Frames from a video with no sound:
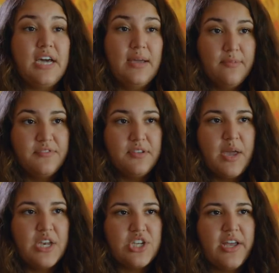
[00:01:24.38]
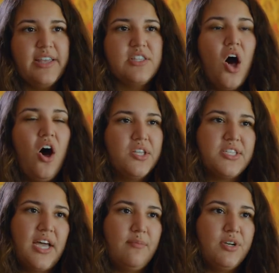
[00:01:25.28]
type of dementia is
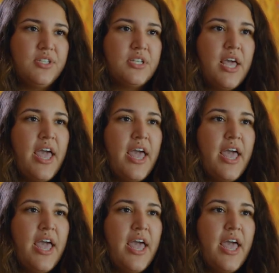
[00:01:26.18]
Alzheimer's.